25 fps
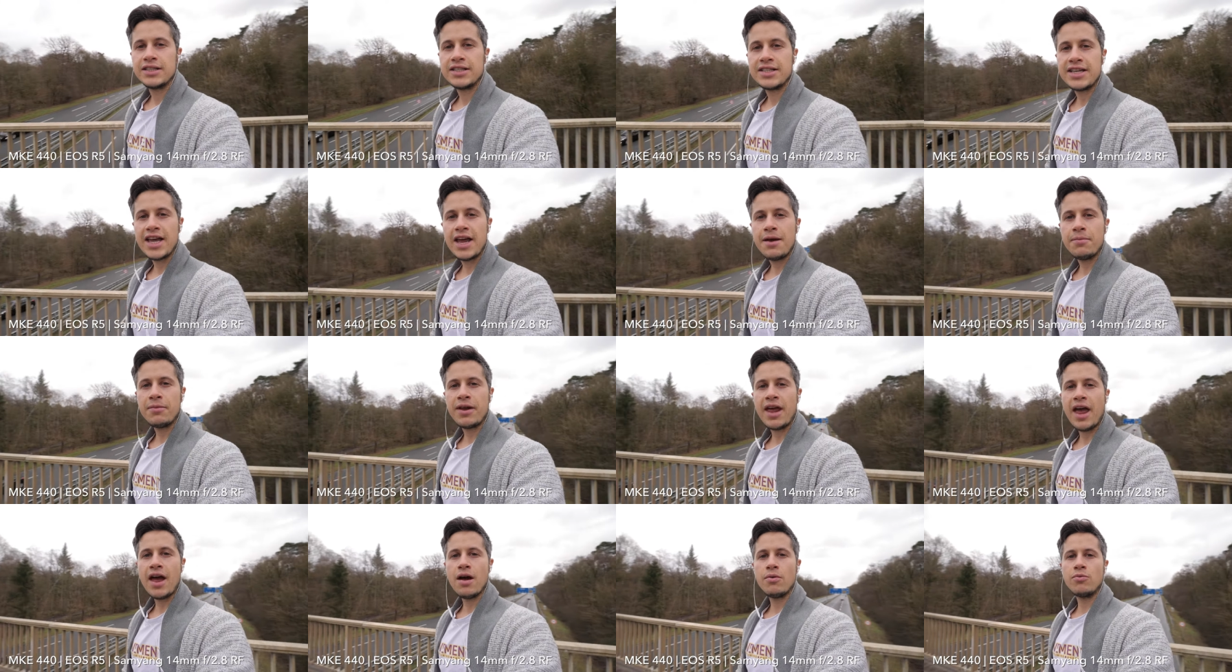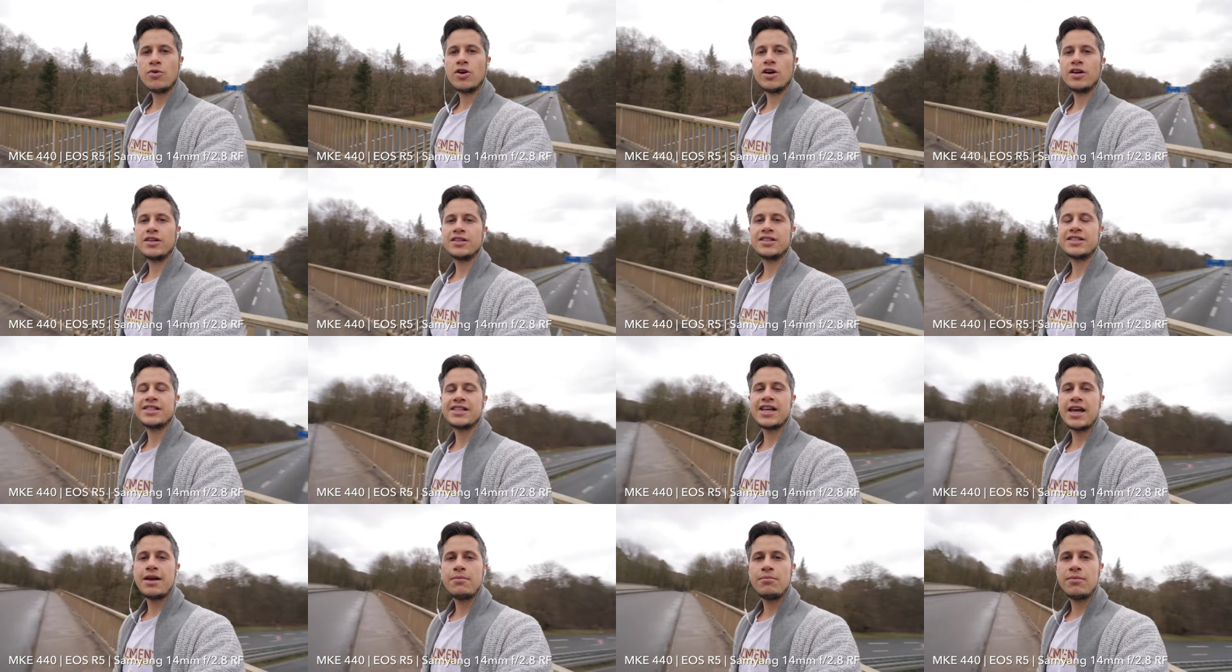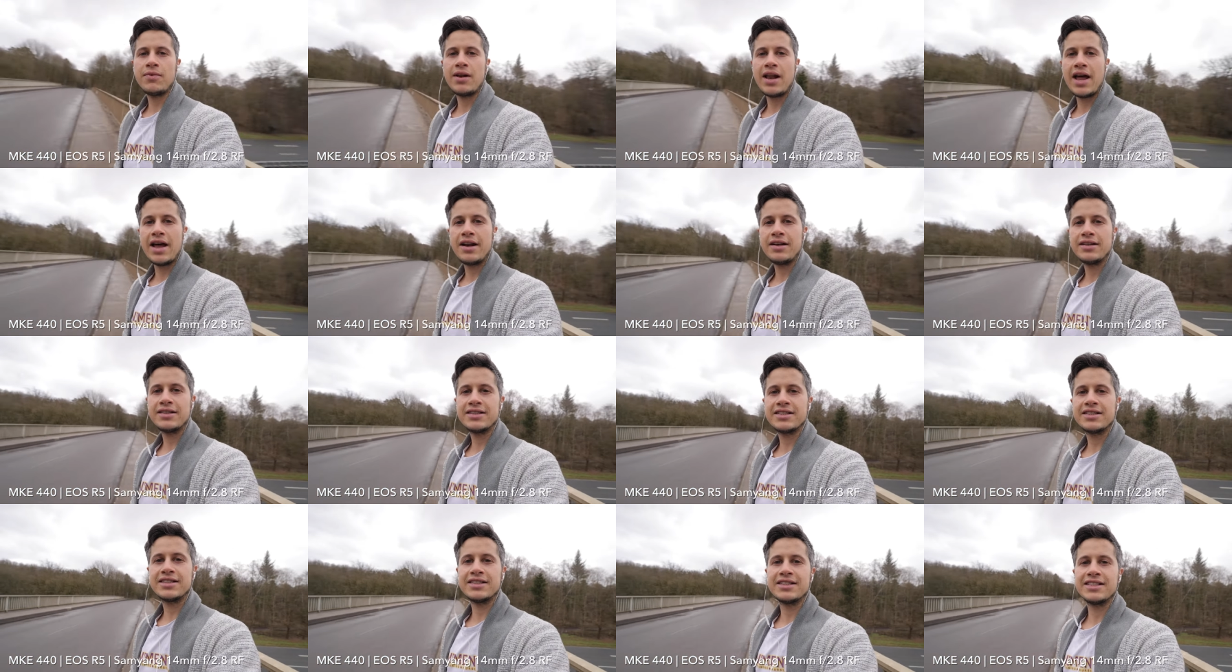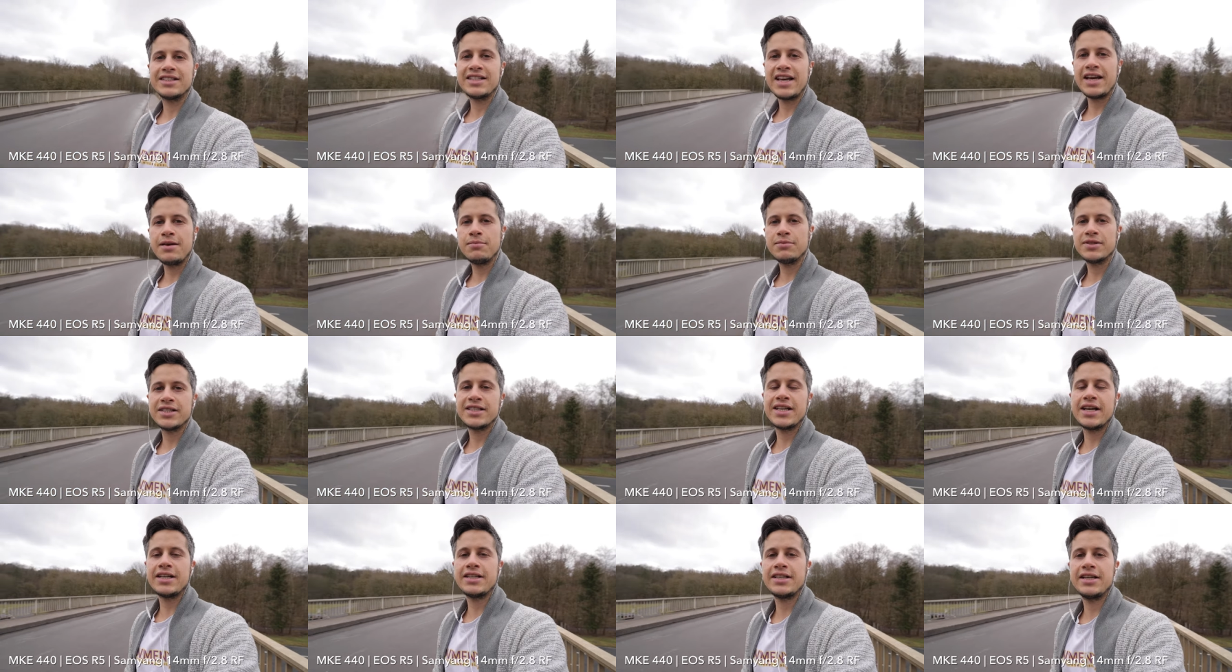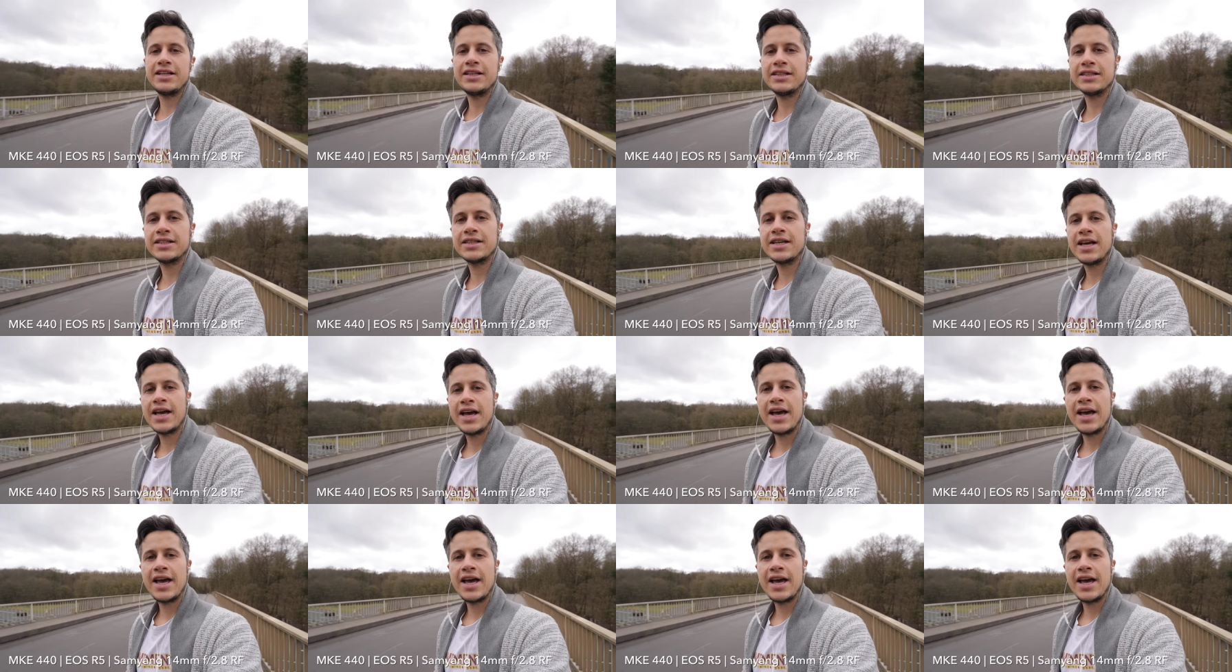Same camera, same lens, same settings.